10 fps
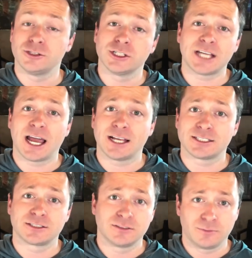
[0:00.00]
Just
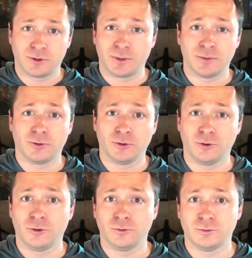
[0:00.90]
ask the people
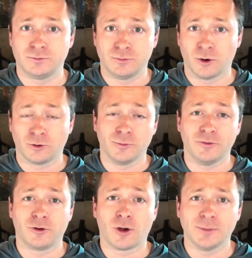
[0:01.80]
who wrote the
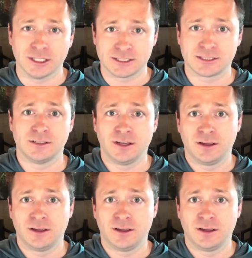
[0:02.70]
movie Gremlins.